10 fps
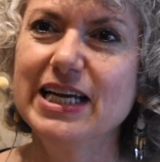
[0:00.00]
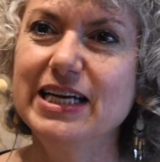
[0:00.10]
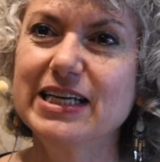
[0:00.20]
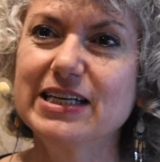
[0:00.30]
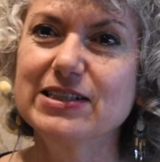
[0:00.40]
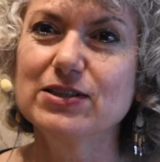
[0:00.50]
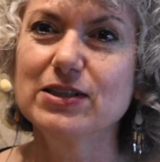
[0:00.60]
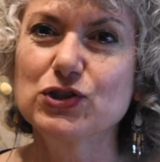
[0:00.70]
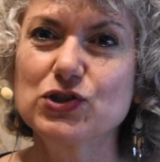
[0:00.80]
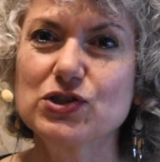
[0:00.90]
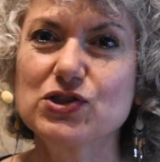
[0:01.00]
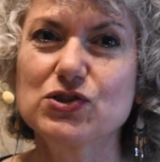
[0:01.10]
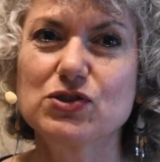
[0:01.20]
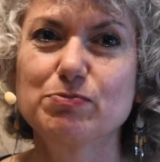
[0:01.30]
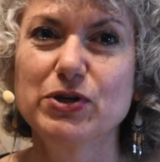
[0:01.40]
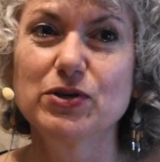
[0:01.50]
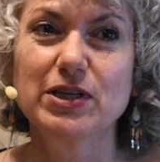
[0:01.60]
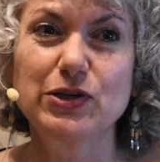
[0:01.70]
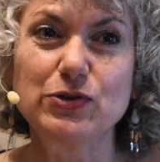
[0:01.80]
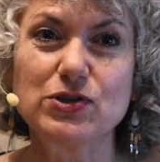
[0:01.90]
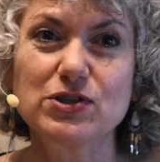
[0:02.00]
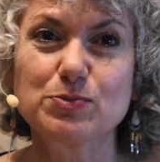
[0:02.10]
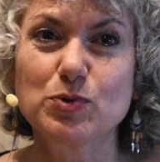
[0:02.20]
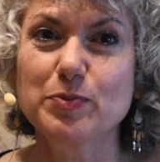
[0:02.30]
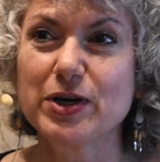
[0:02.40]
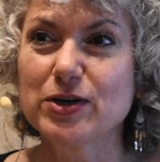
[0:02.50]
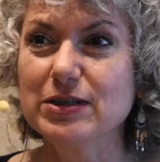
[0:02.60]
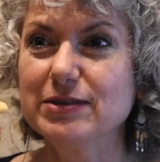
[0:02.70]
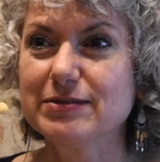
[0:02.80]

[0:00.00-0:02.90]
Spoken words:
Eating a delicious meal that you just prepared?